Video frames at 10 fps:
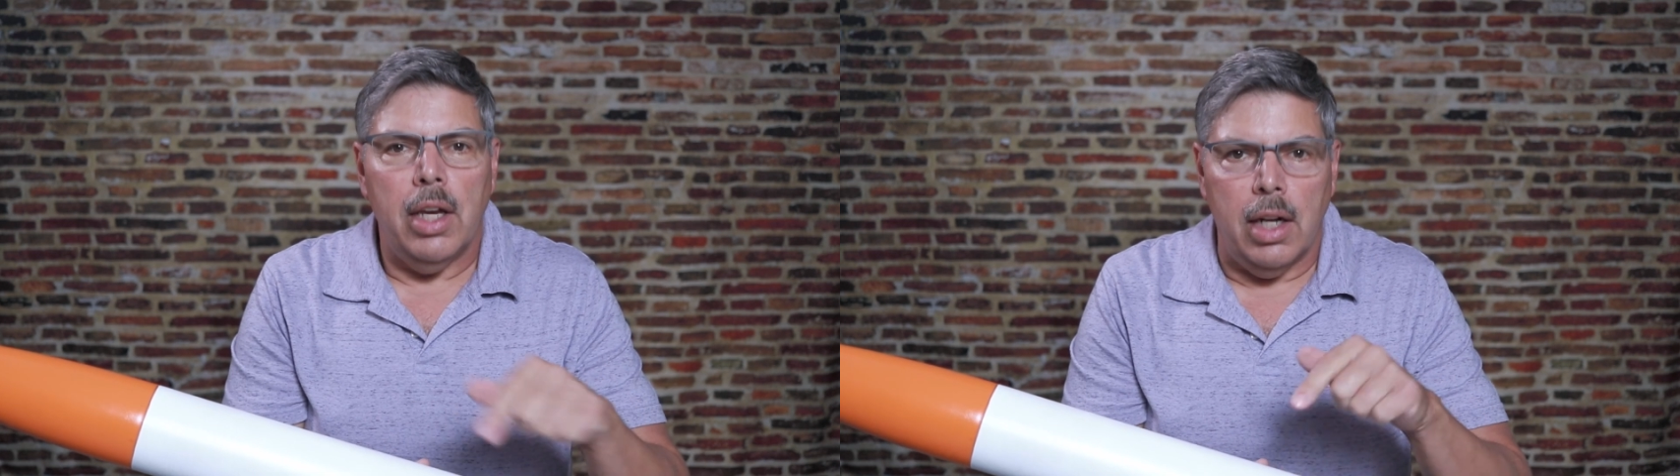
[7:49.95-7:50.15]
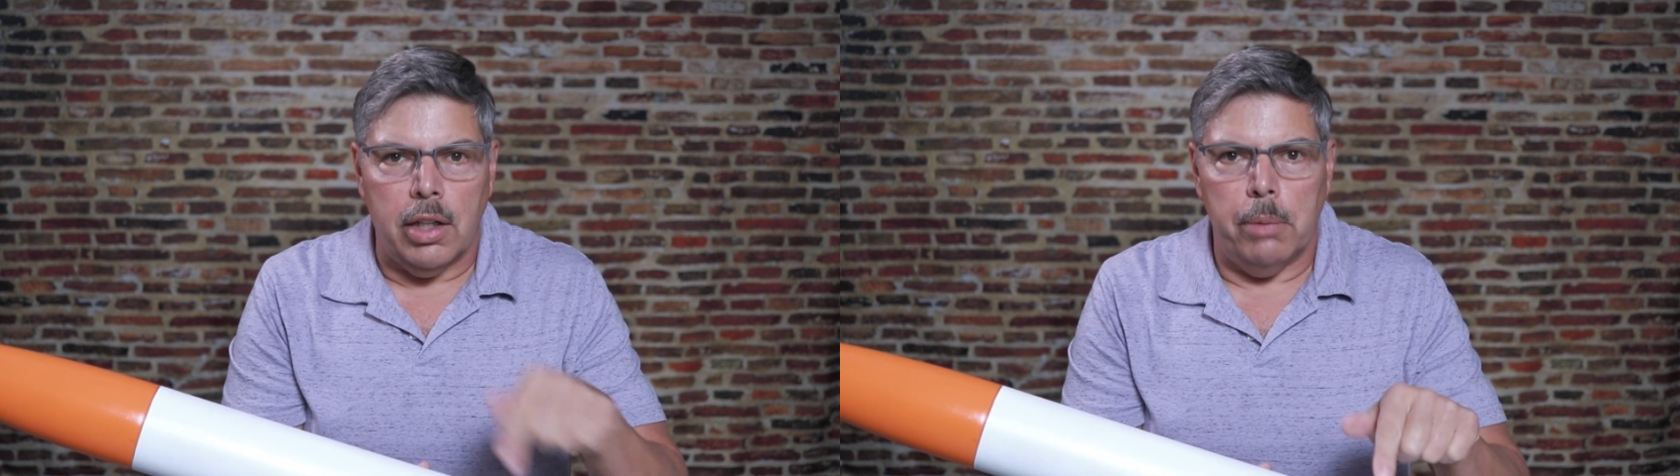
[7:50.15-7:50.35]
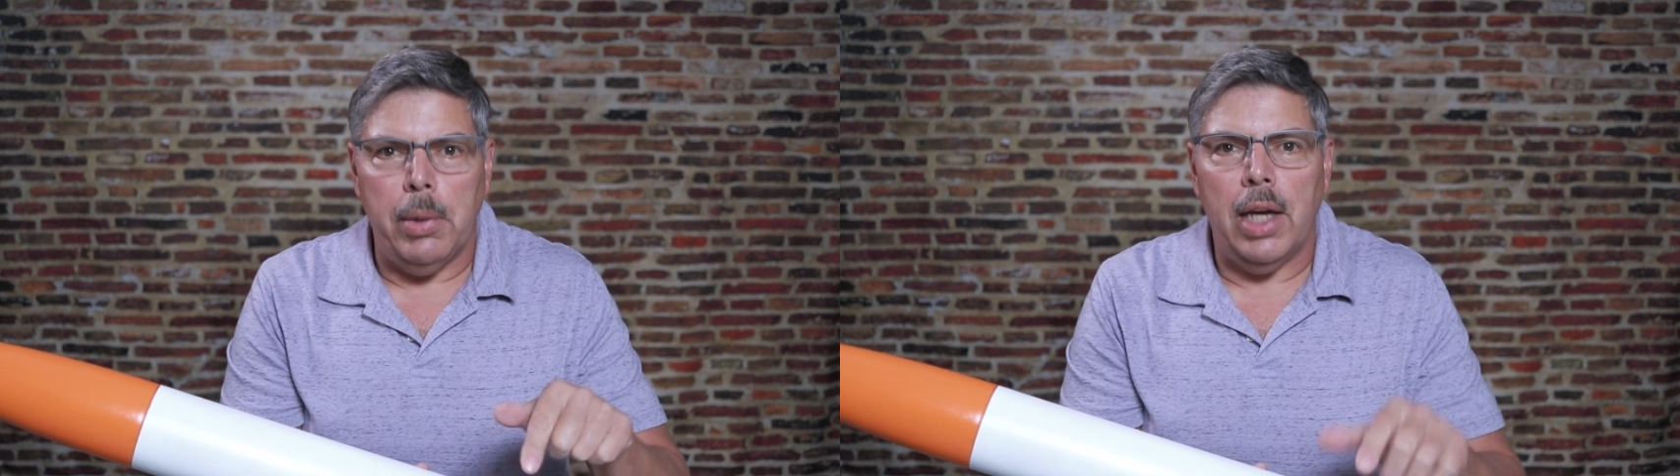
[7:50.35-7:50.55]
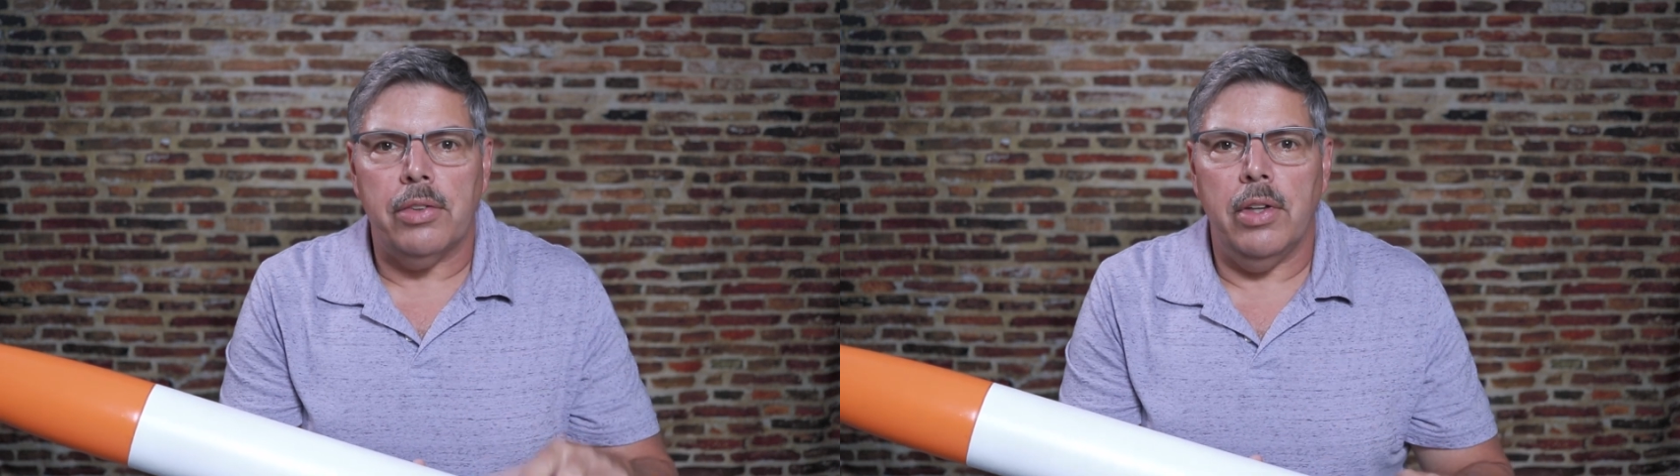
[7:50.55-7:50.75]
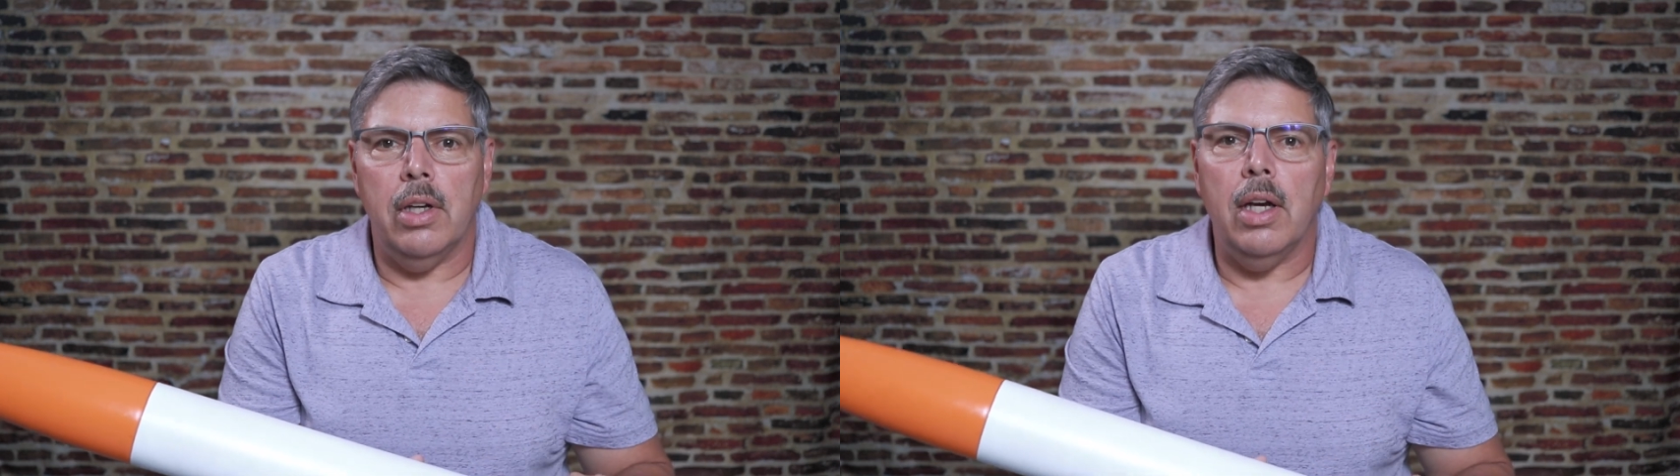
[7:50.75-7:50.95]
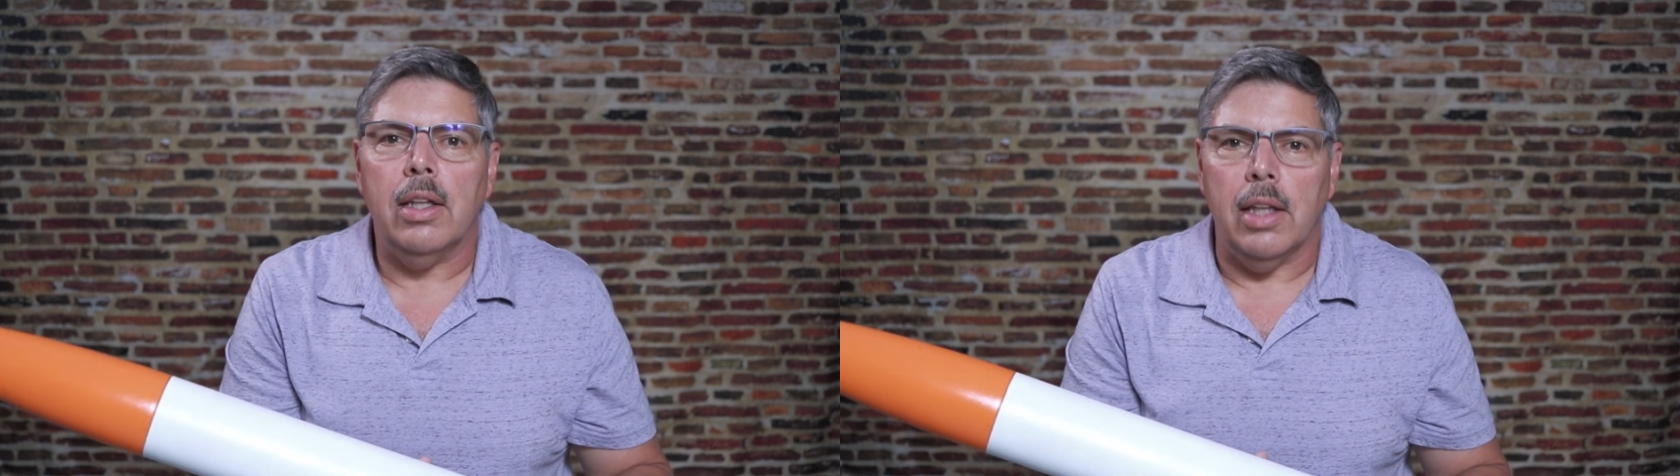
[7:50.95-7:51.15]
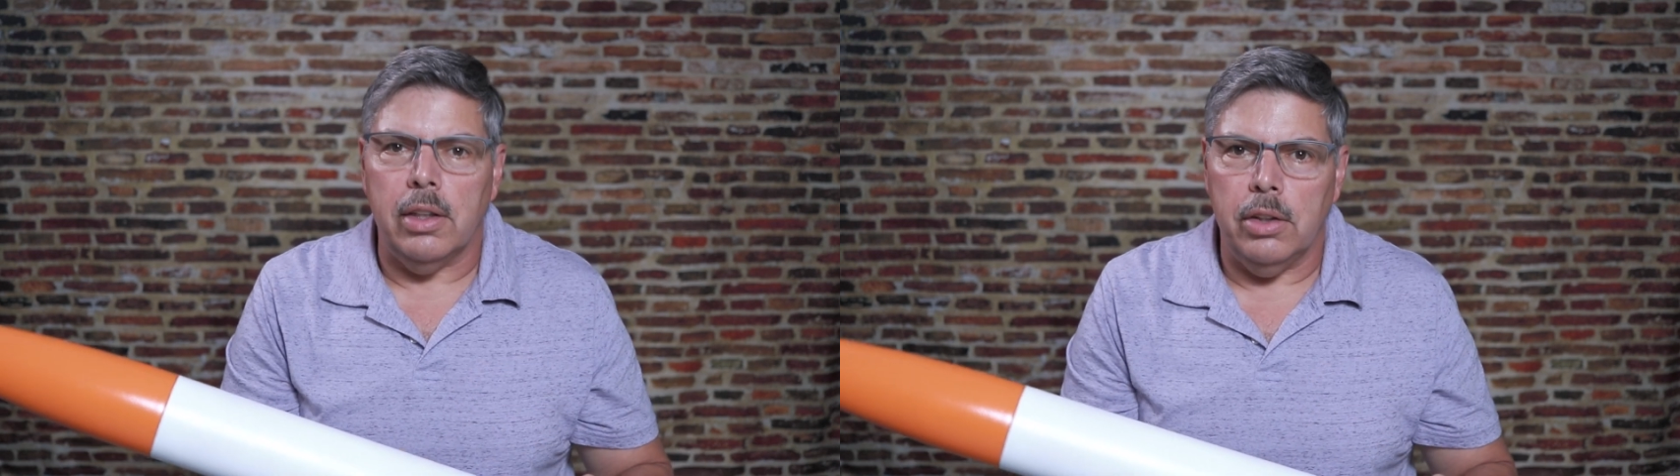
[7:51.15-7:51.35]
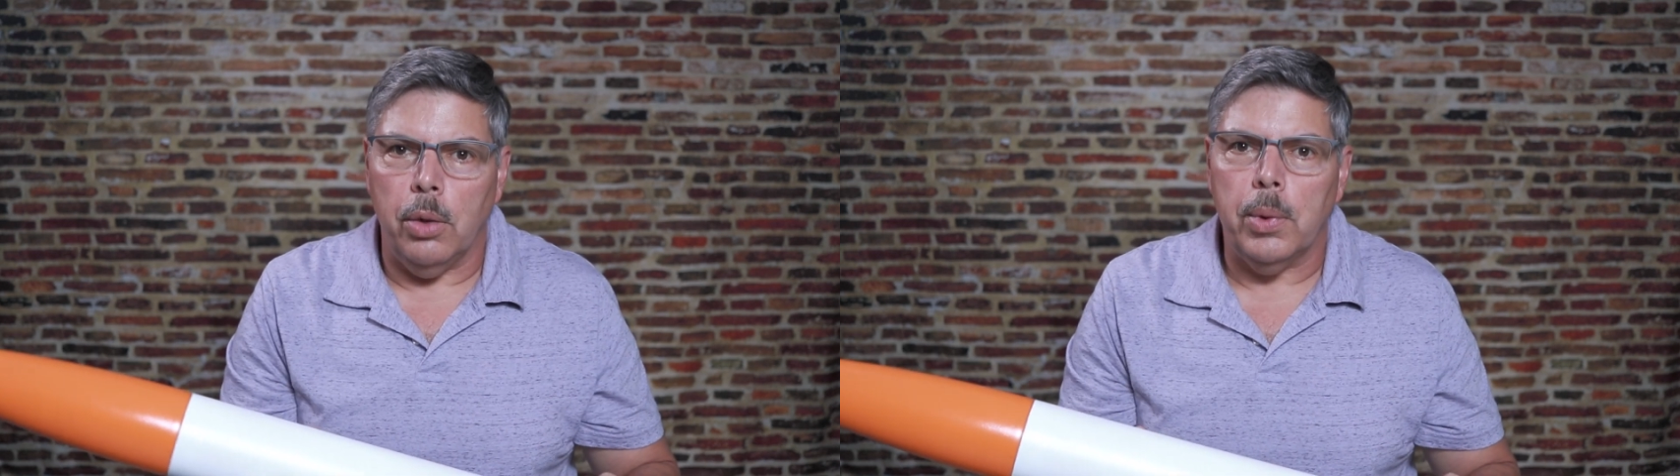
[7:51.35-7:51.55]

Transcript: and I'll get back to you and let you know